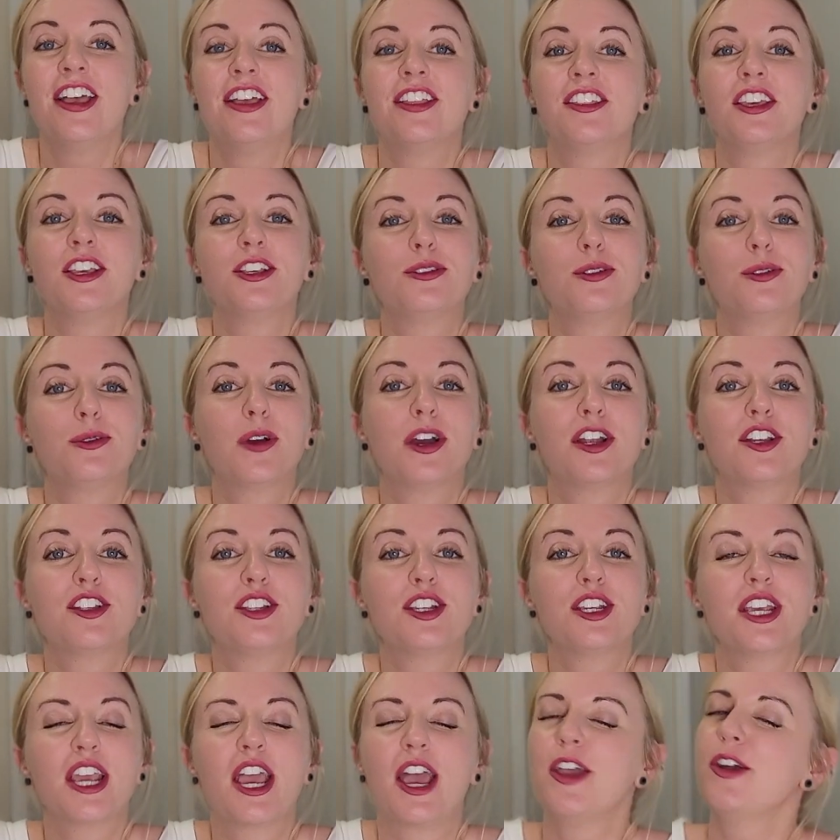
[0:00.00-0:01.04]
Thanks for
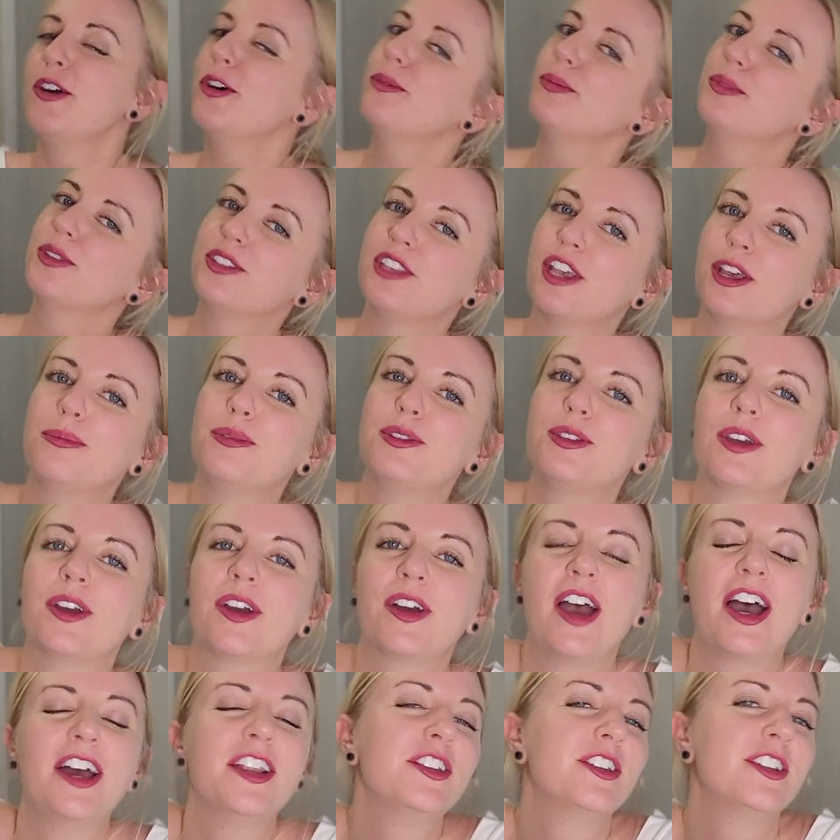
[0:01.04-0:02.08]
watching. I hope this helps you out
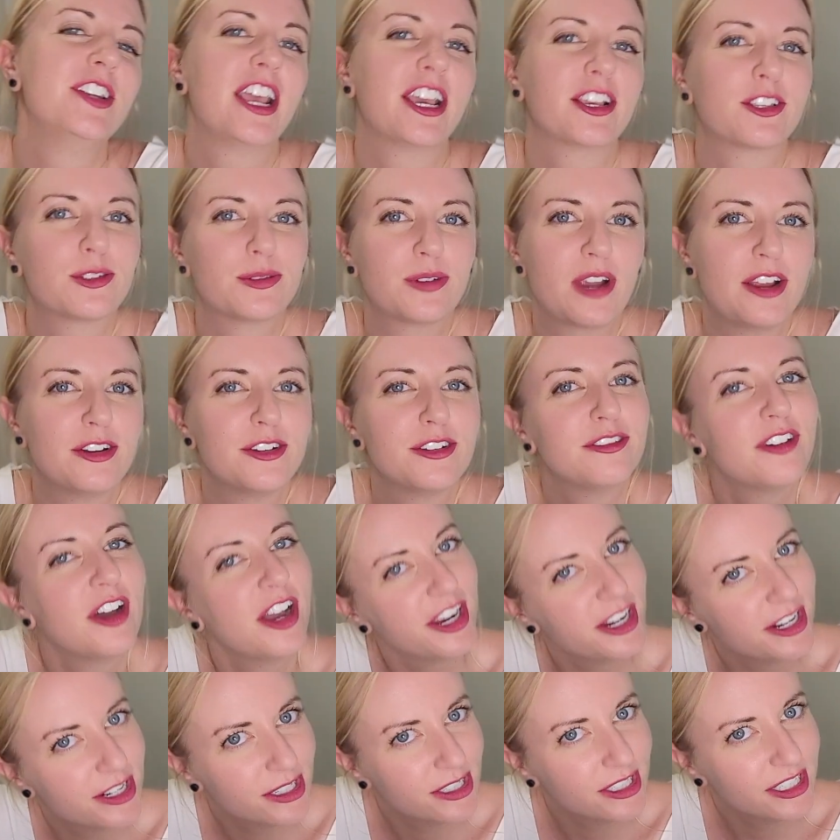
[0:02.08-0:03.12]
on your next round of
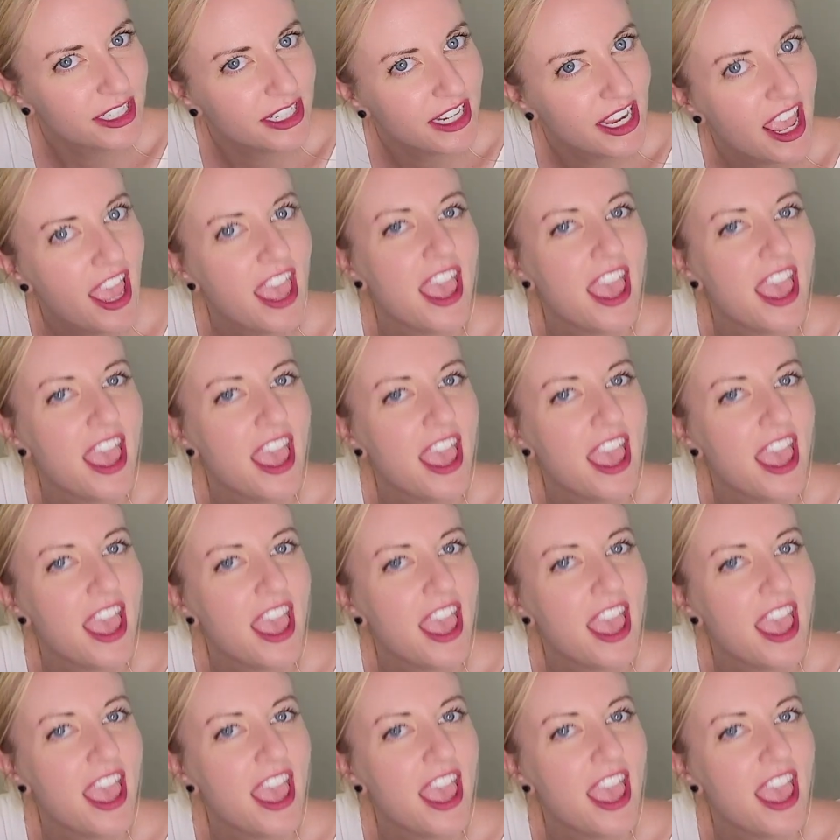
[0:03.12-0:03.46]
hiring,